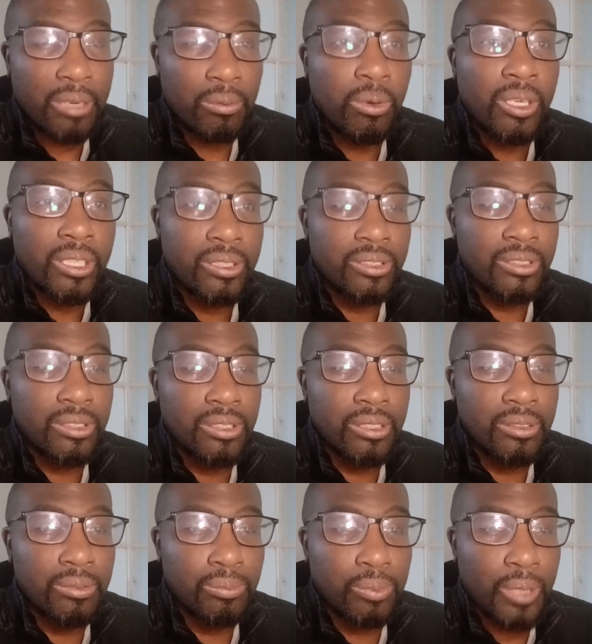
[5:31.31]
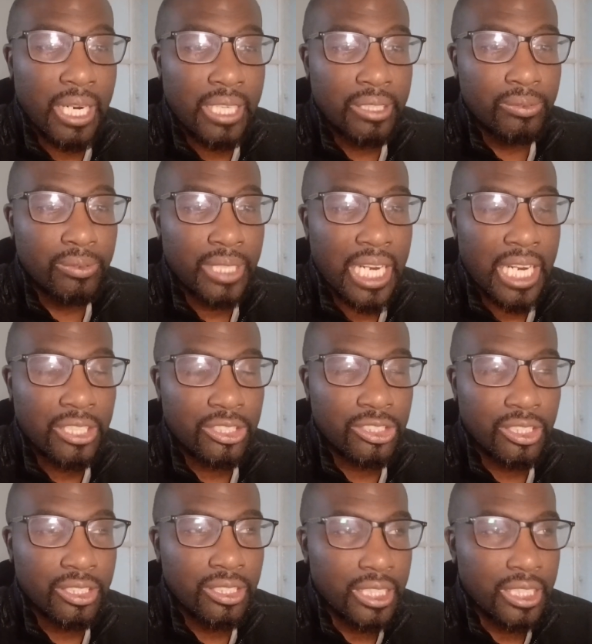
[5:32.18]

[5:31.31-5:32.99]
the reaction.